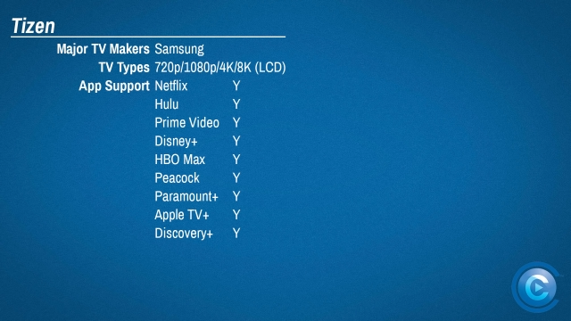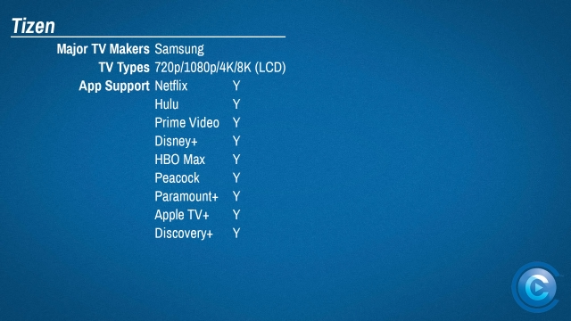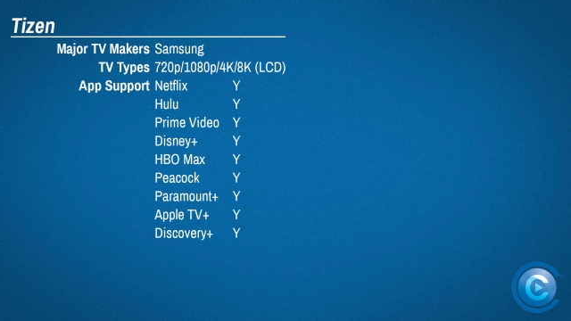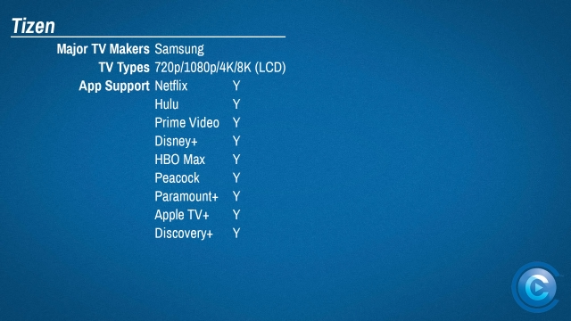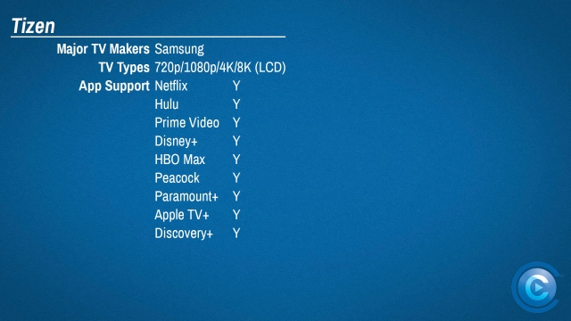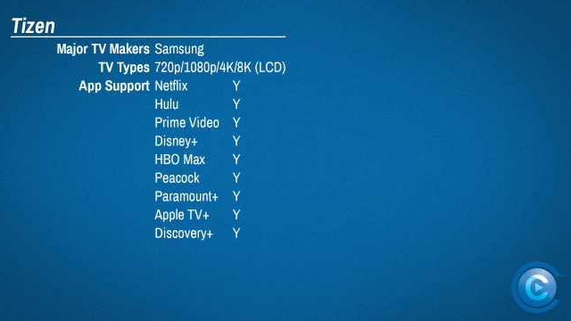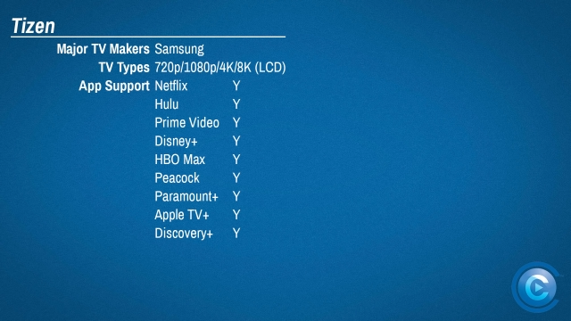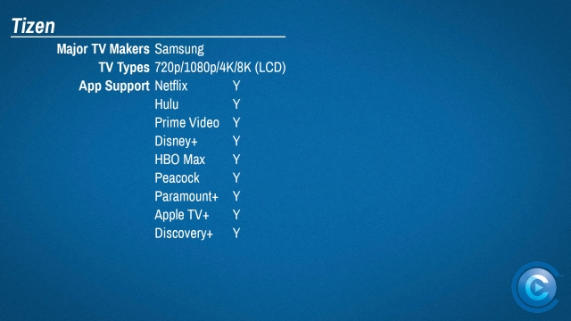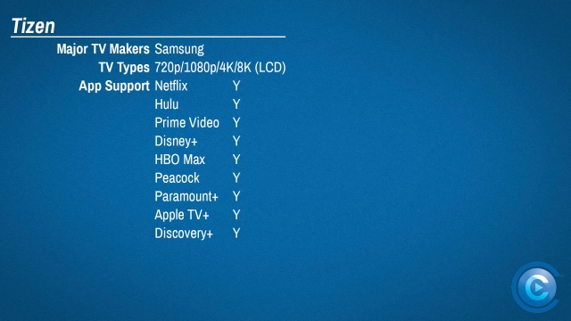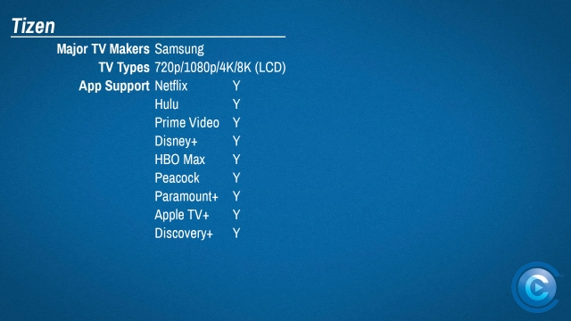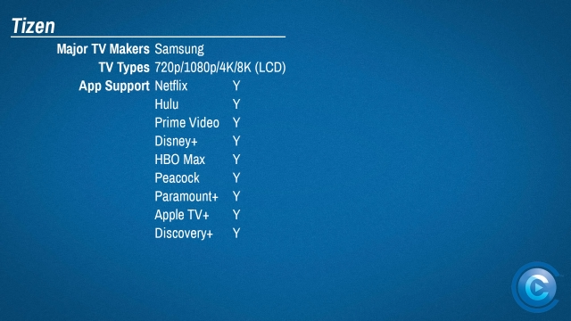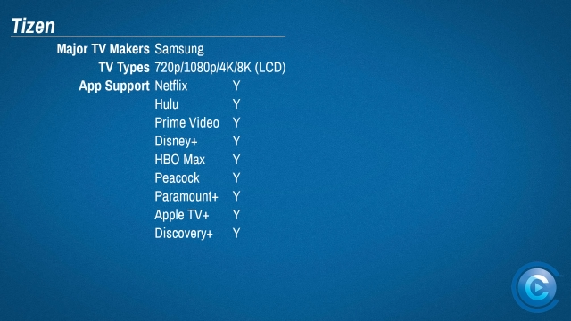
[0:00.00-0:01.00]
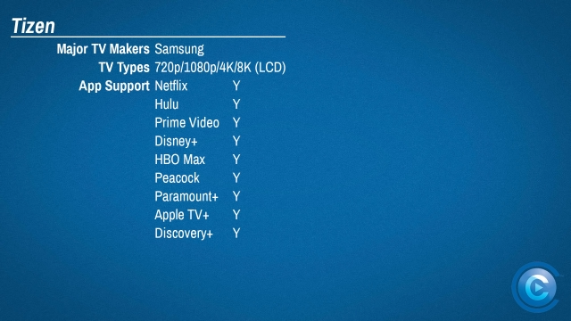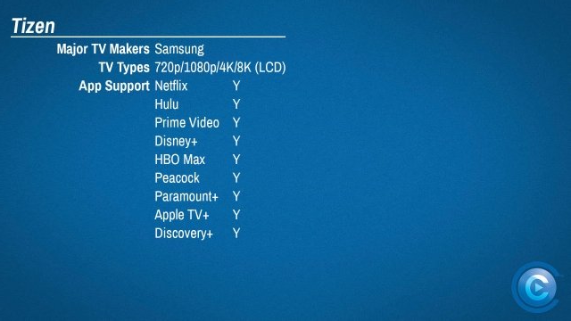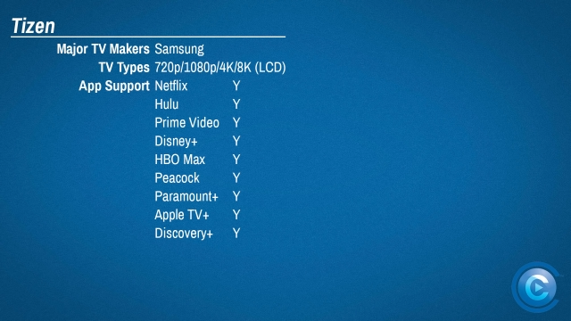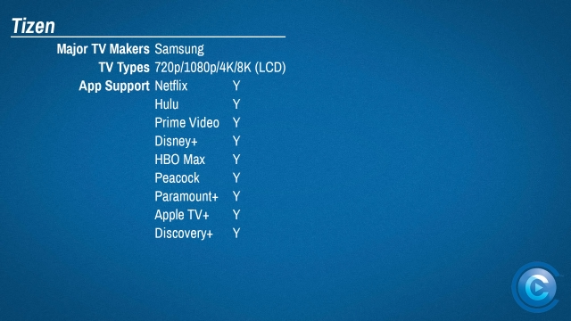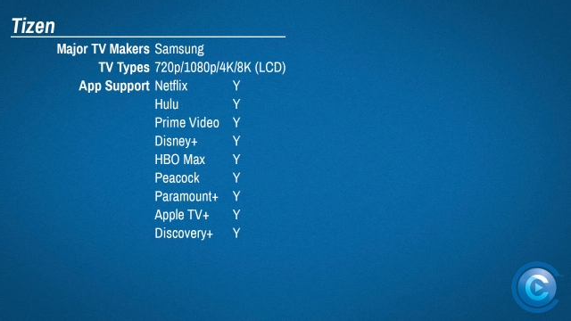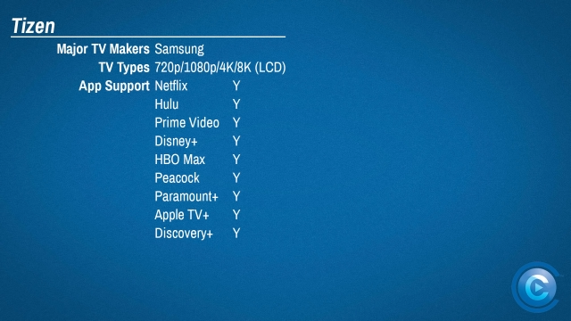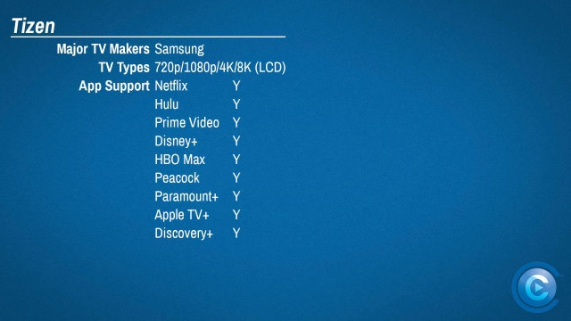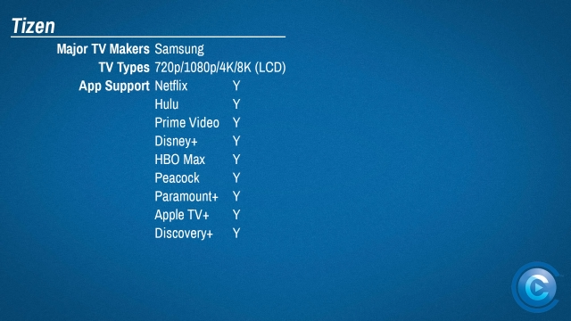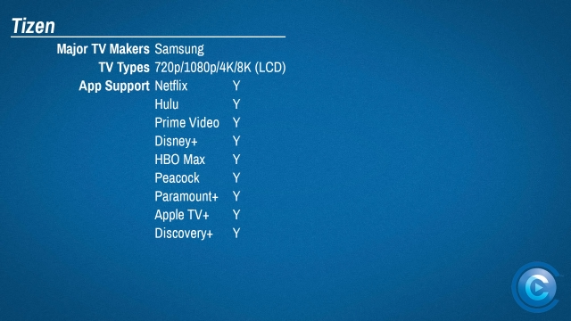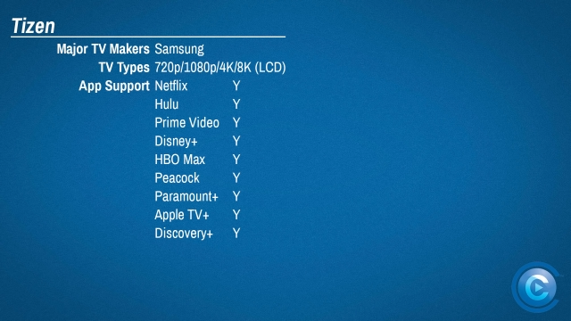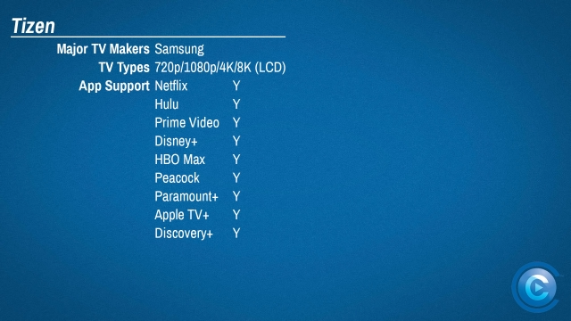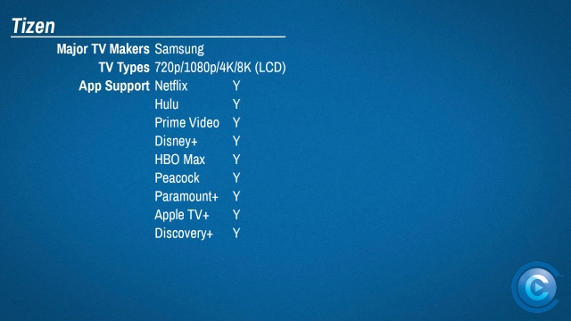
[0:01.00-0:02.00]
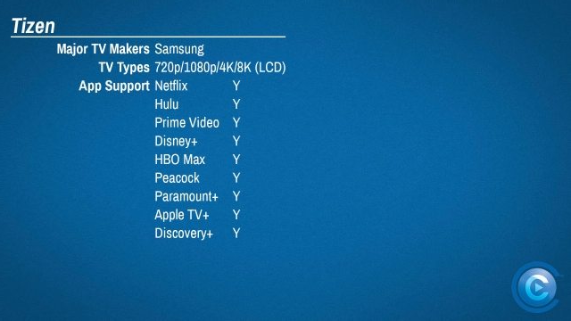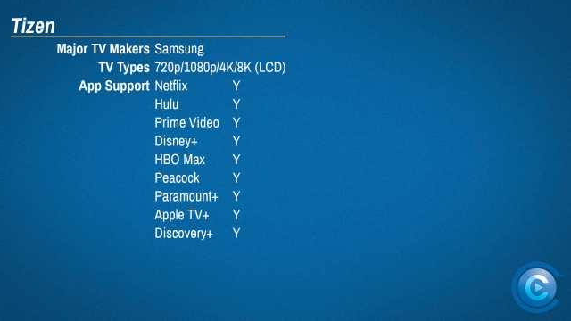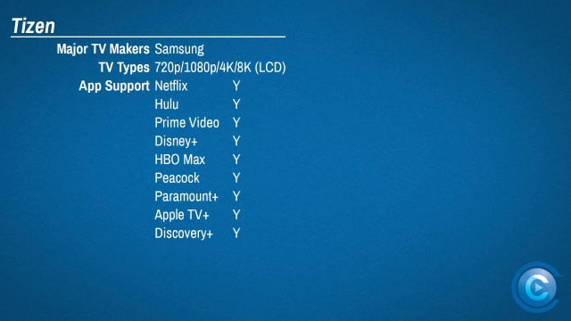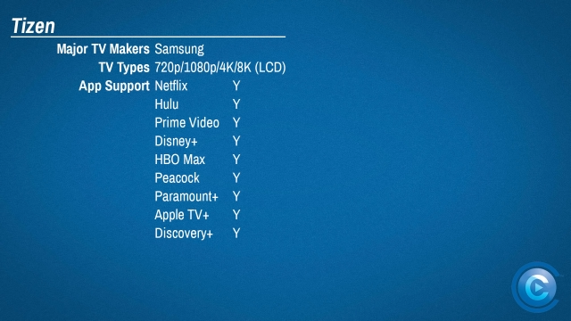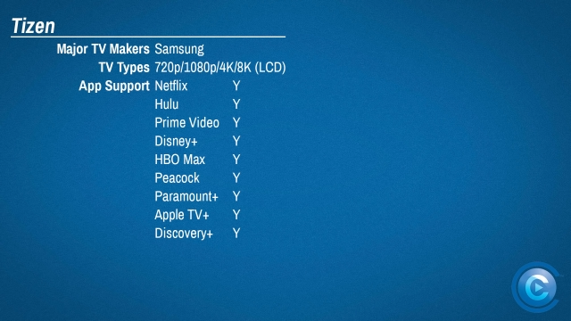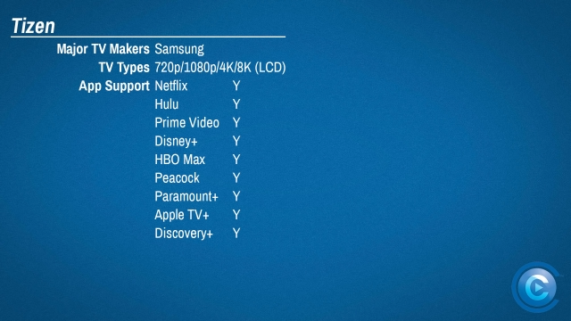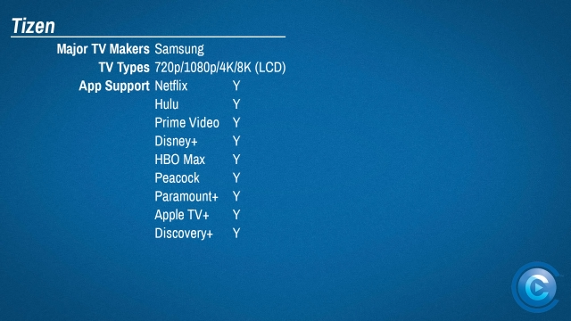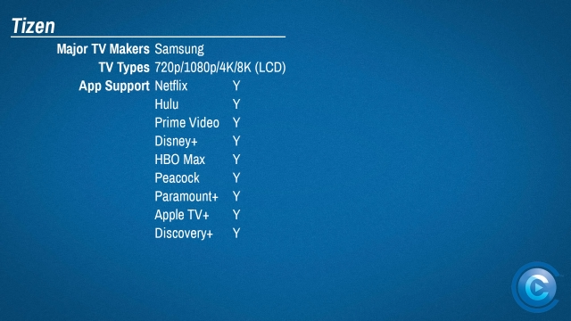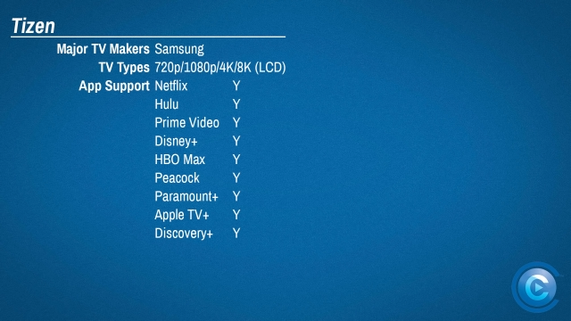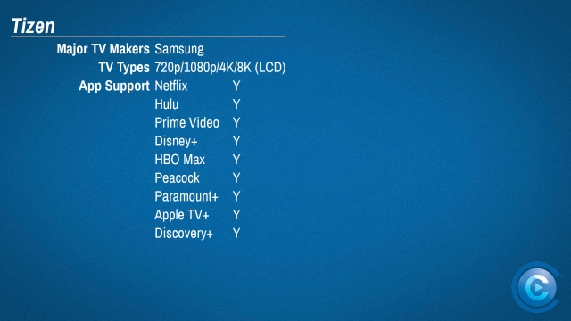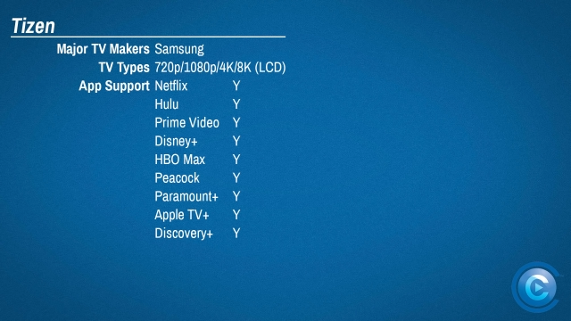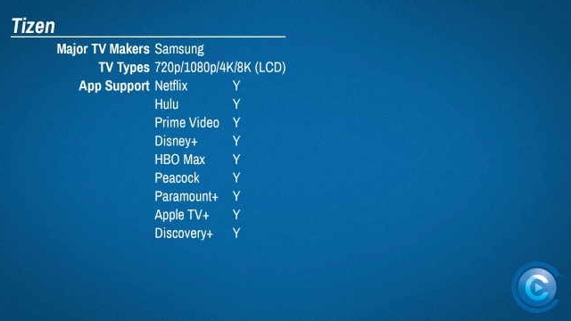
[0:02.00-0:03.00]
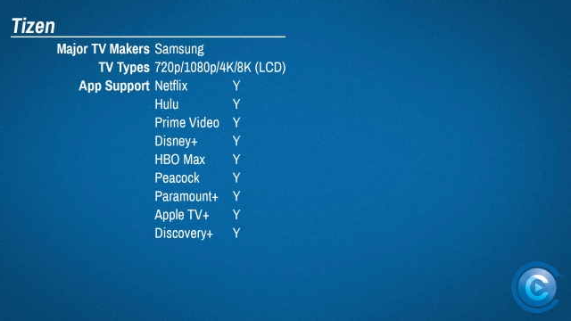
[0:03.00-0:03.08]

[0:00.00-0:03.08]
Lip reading: (no speaker visible)